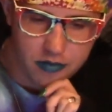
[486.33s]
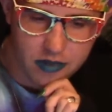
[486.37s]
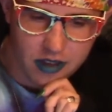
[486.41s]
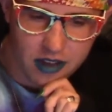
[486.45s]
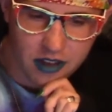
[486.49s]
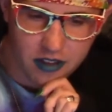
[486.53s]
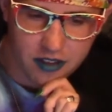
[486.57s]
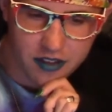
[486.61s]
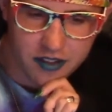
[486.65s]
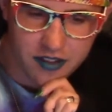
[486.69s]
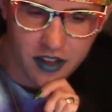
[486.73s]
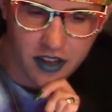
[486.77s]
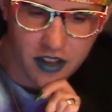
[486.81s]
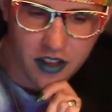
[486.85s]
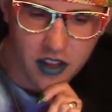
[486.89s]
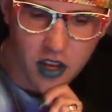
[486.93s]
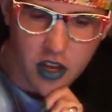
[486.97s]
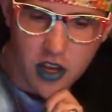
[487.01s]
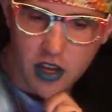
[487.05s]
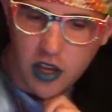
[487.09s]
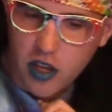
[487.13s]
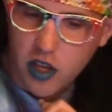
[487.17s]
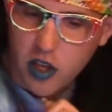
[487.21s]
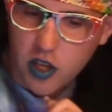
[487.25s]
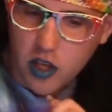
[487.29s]
Helen said.
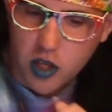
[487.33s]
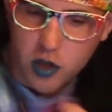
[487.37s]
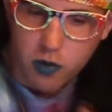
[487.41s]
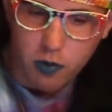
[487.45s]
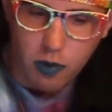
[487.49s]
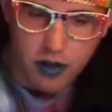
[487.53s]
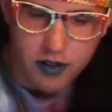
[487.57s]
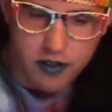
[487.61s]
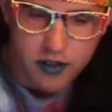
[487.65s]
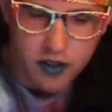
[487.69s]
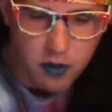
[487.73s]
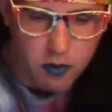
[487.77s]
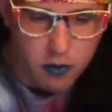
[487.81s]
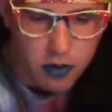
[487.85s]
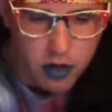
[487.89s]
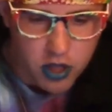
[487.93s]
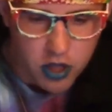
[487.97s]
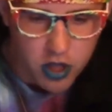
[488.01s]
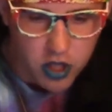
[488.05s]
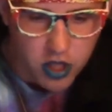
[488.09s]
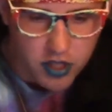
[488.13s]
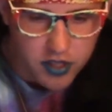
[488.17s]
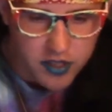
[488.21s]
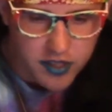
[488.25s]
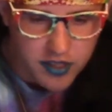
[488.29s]
You want to see what it
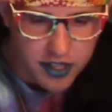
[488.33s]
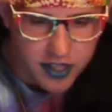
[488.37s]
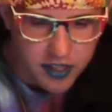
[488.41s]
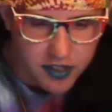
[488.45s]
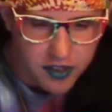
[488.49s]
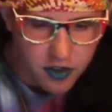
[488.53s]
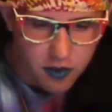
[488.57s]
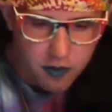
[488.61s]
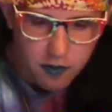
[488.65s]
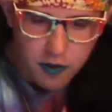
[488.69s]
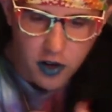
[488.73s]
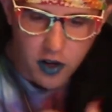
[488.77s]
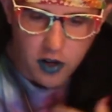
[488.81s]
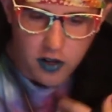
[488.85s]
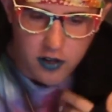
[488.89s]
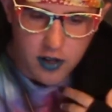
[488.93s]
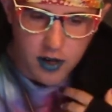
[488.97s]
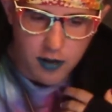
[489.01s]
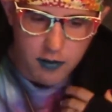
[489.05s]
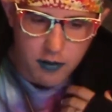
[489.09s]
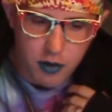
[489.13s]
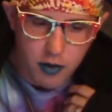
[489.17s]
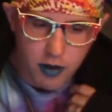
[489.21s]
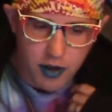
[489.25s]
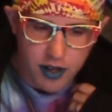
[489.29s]
looks like so far?
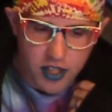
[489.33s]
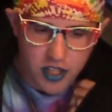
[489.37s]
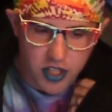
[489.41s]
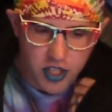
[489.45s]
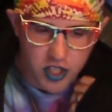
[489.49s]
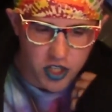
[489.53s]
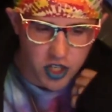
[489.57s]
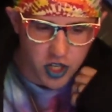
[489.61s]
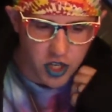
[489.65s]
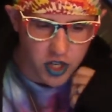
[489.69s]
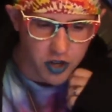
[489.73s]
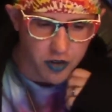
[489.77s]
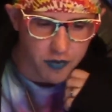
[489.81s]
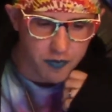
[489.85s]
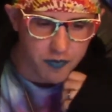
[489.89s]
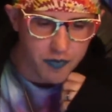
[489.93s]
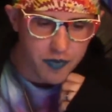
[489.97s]
Domino asked. Sure.